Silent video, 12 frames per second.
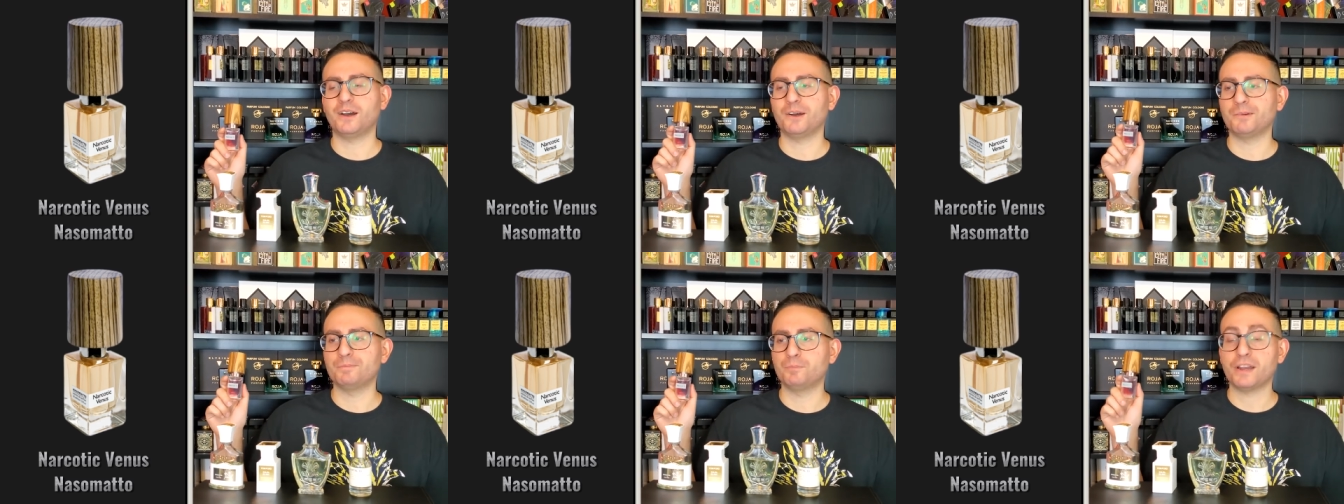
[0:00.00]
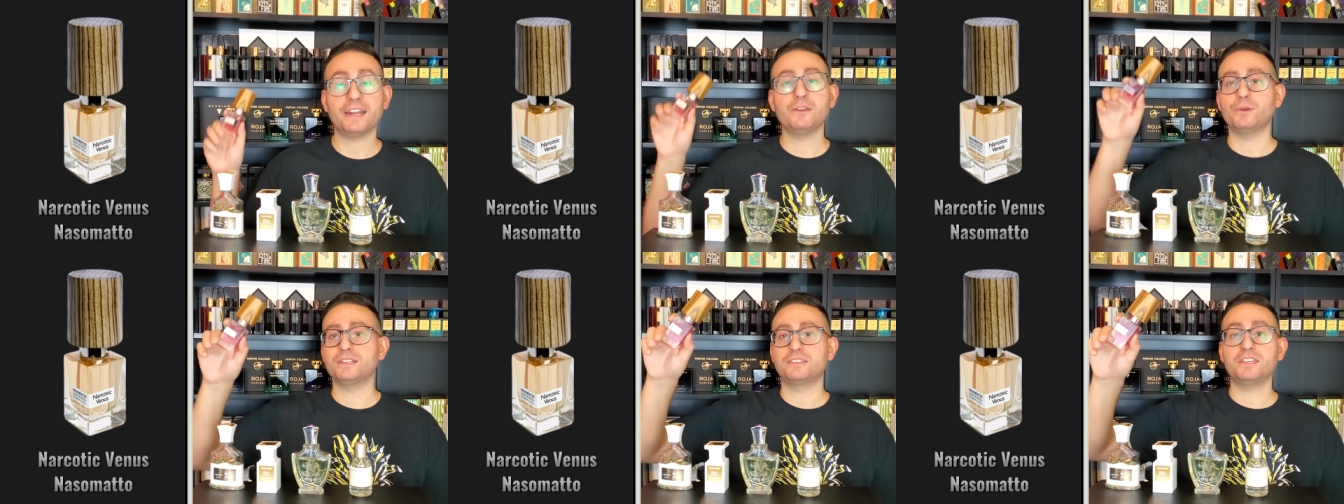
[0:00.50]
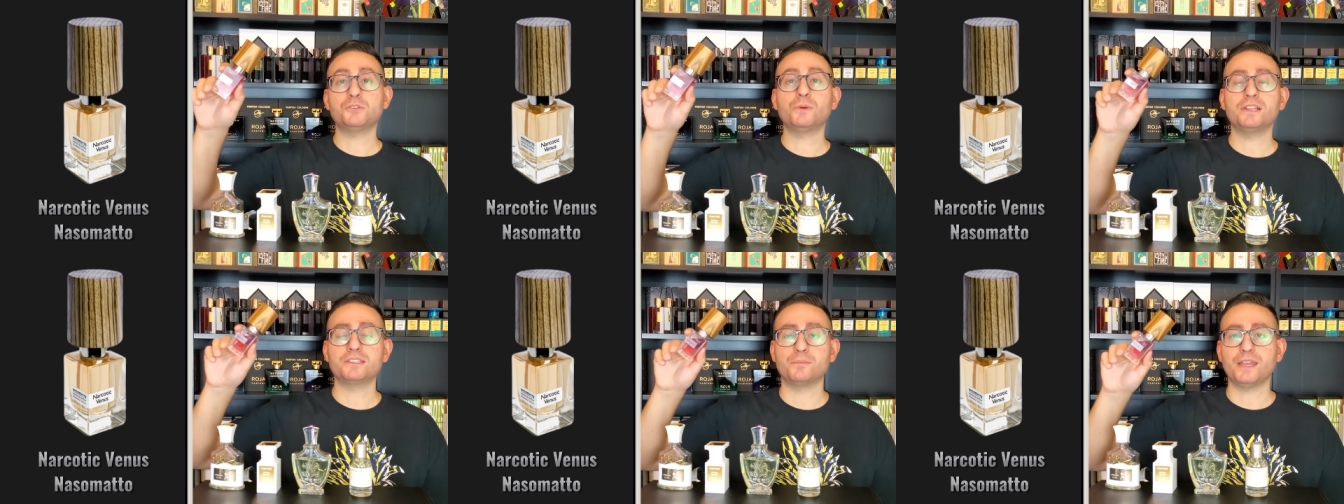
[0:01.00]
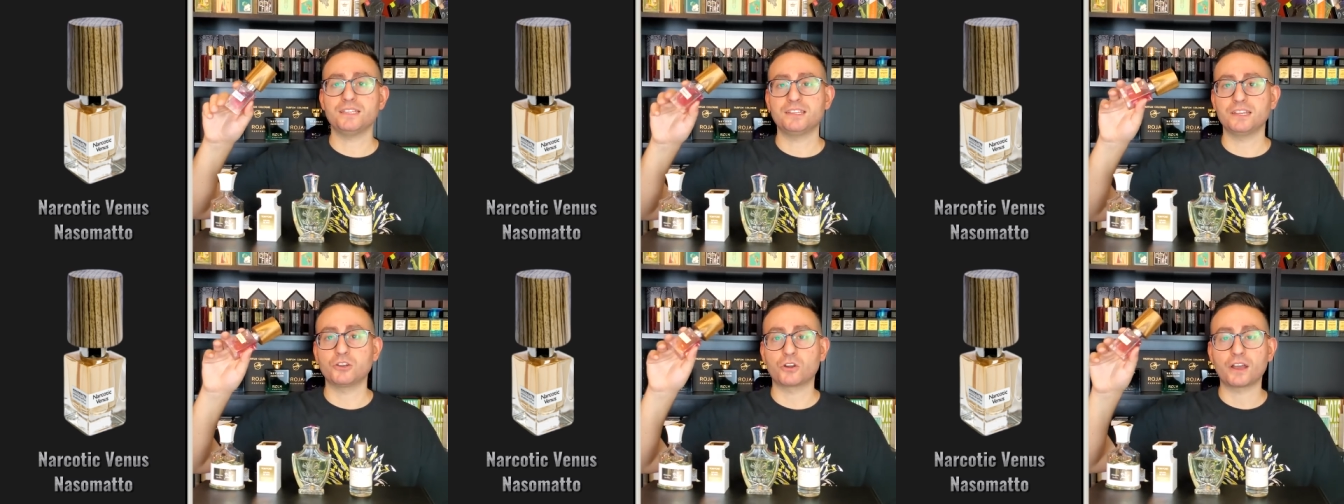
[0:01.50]
Um, but anyways, this one is
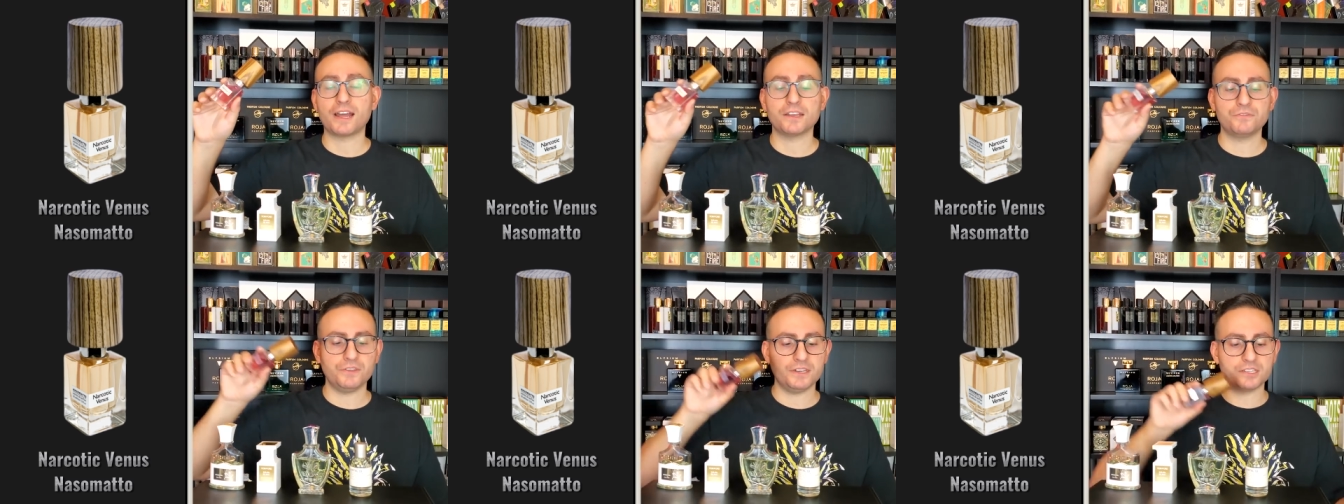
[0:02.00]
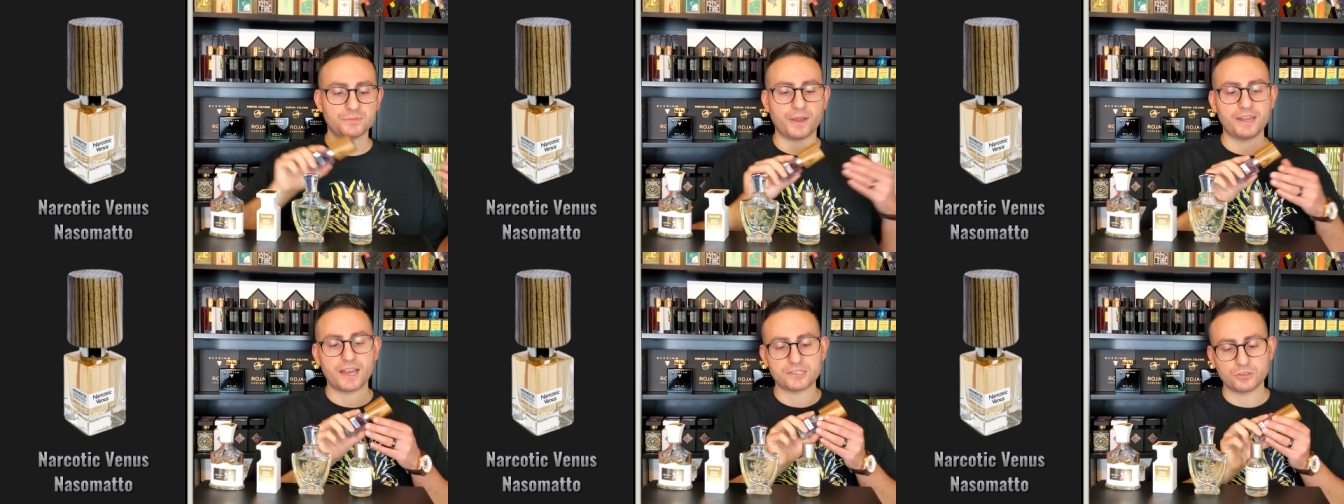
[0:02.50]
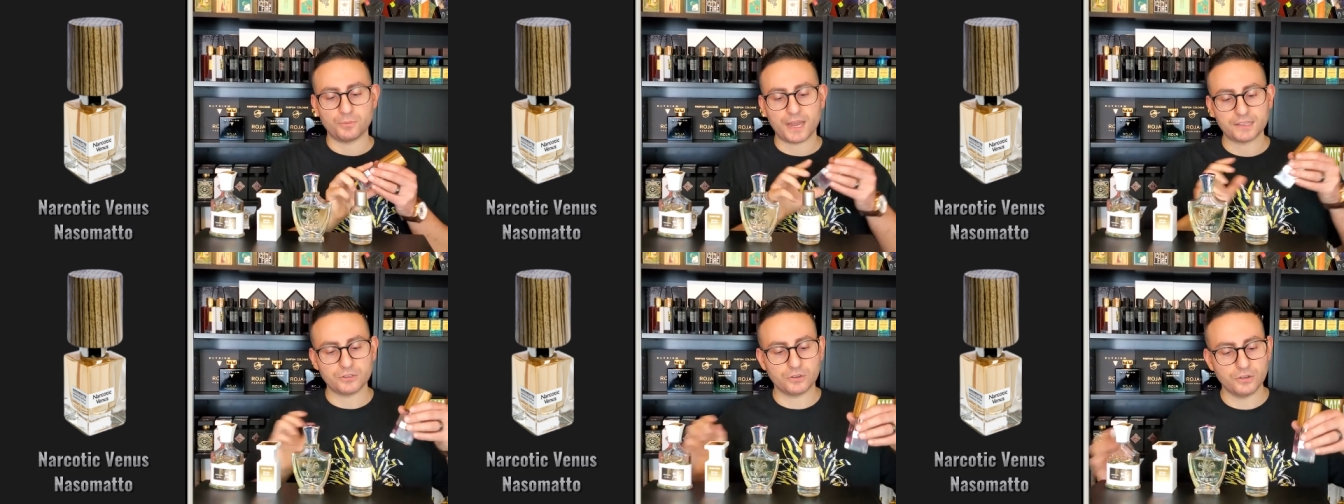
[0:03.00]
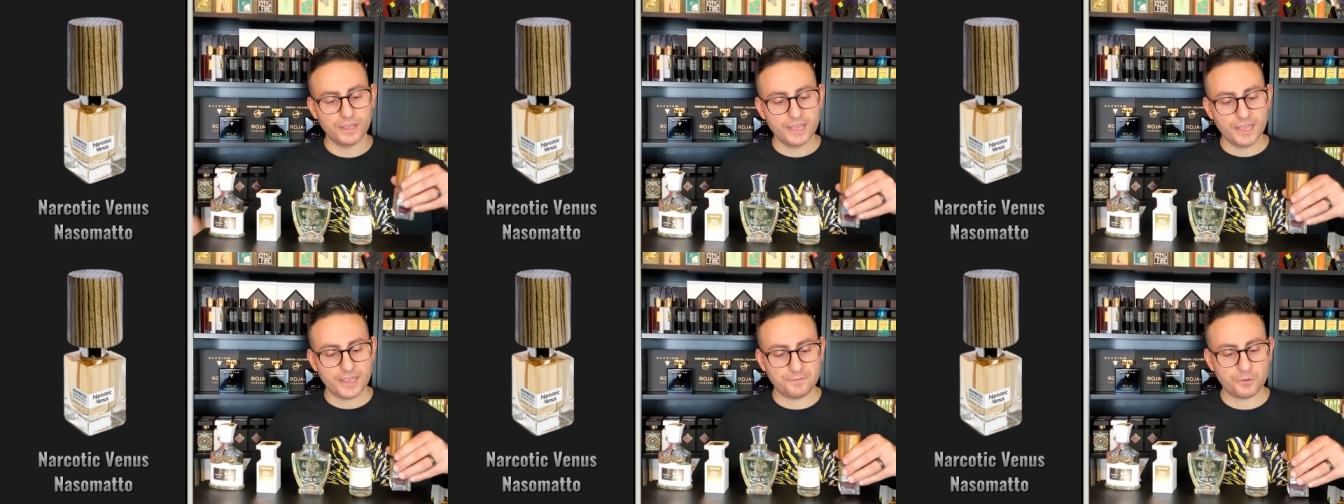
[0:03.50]
amazing, Narcotic Venus by Nasomatto.
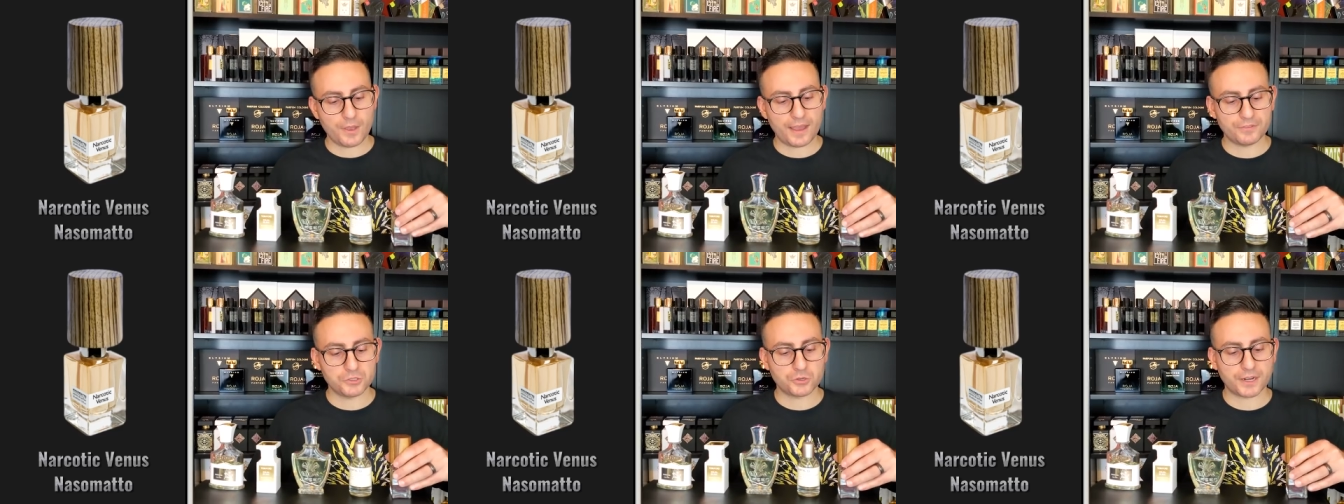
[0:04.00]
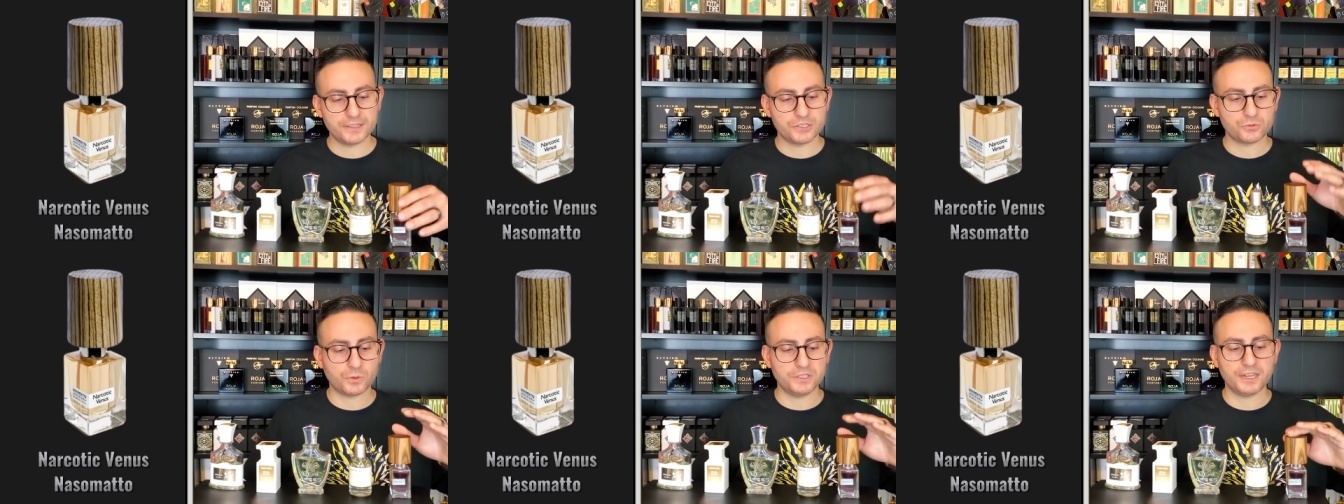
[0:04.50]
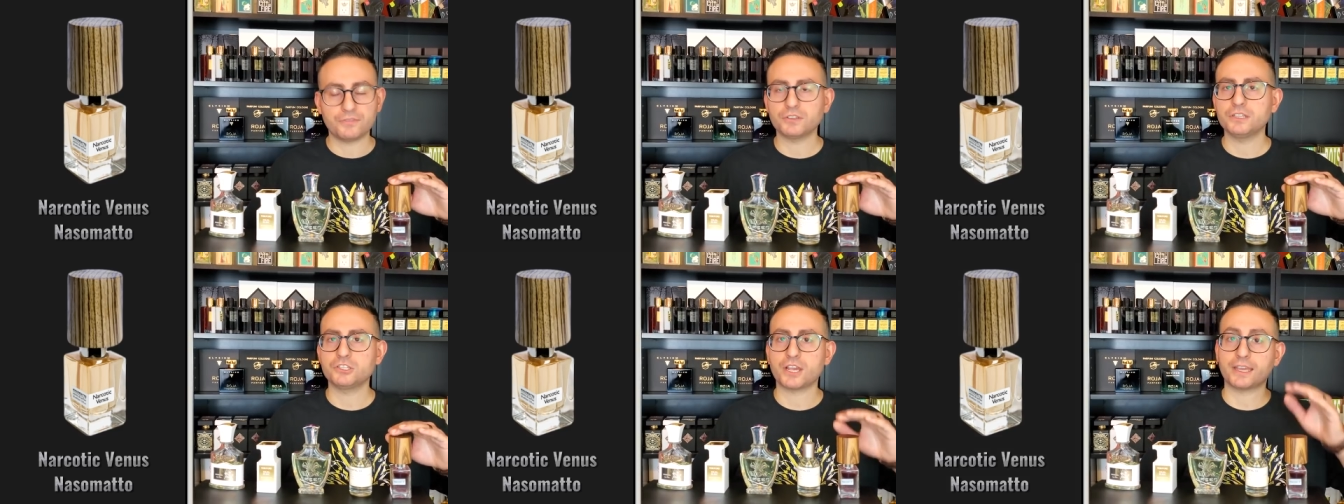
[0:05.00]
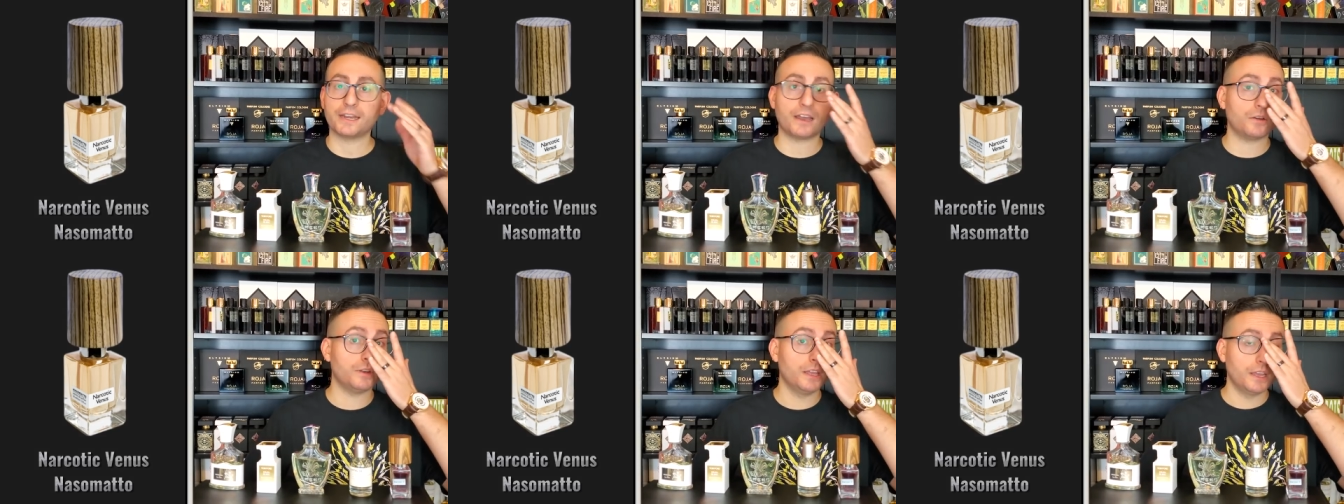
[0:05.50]
If you haven't tried this one, definitely check it
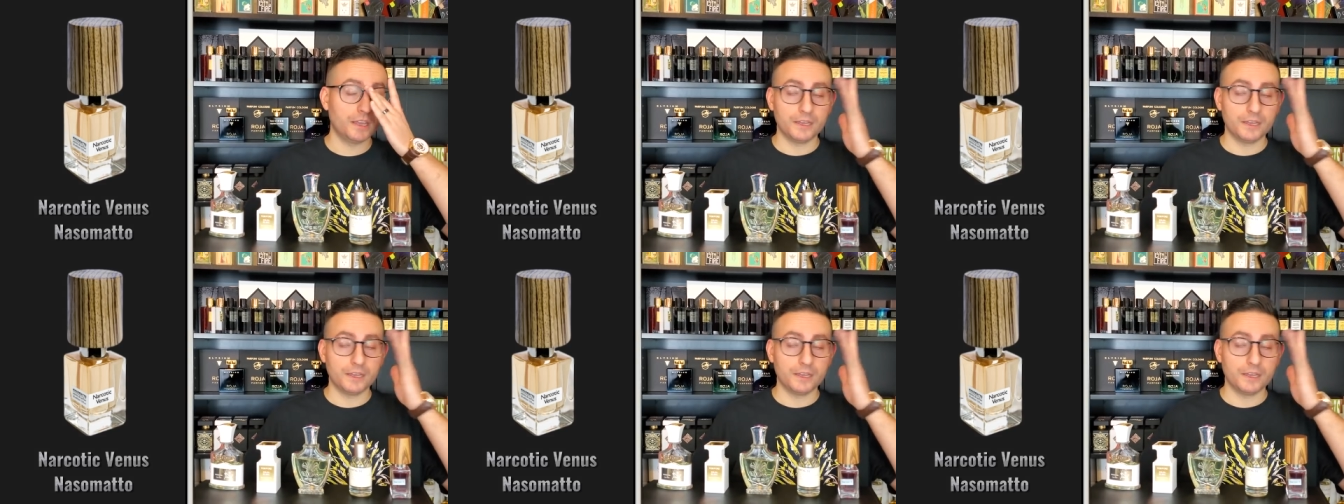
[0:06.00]
out.